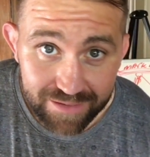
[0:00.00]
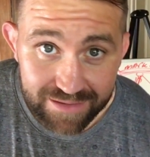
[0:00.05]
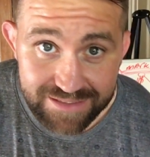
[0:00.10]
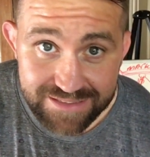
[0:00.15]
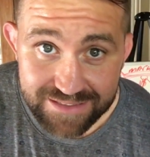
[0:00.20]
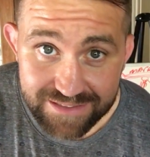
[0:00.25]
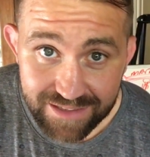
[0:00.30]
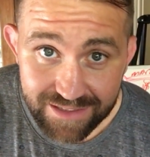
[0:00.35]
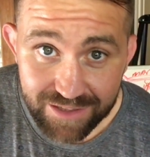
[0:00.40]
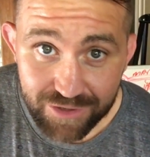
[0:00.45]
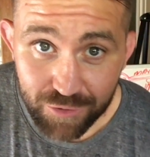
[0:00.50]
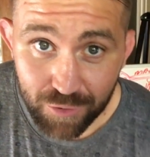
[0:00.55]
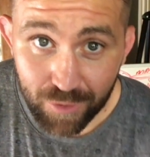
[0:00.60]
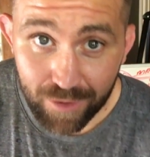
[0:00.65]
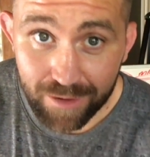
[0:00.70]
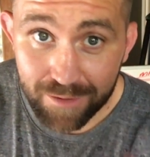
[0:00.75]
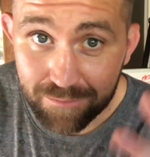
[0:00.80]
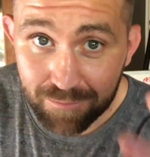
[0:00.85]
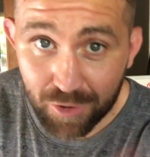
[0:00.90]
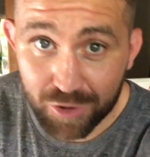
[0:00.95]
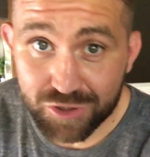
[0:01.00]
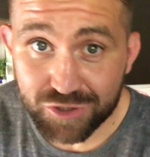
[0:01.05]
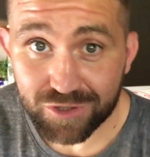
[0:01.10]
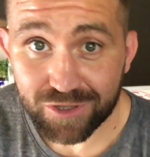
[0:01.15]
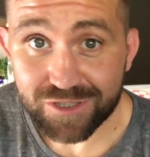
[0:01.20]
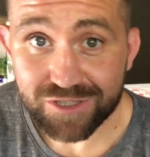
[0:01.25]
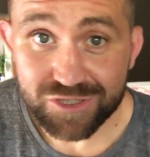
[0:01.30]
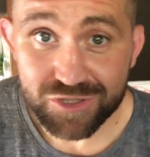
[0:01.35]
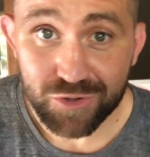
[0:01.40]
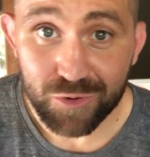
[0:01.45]
Let's get your martial
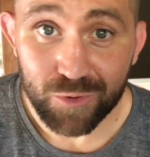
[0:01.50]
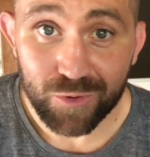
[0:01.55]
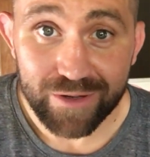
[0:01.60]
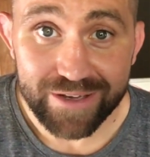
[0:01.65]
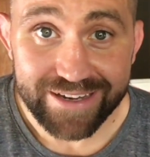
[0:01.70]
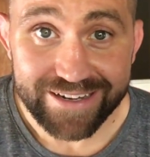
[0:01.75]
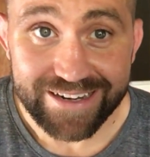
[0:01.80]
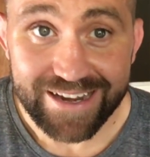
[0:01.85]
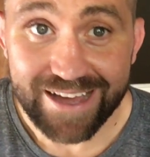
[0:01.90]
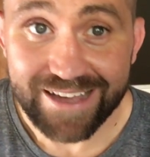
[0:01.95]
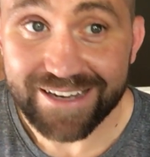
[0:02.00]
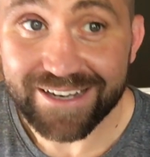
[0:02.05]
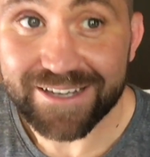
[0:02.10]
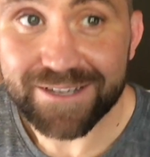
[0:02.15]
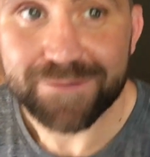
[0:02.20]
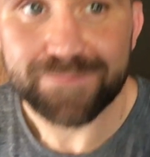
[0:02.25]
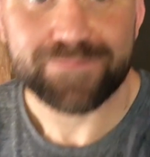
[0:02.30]
arts school ignited.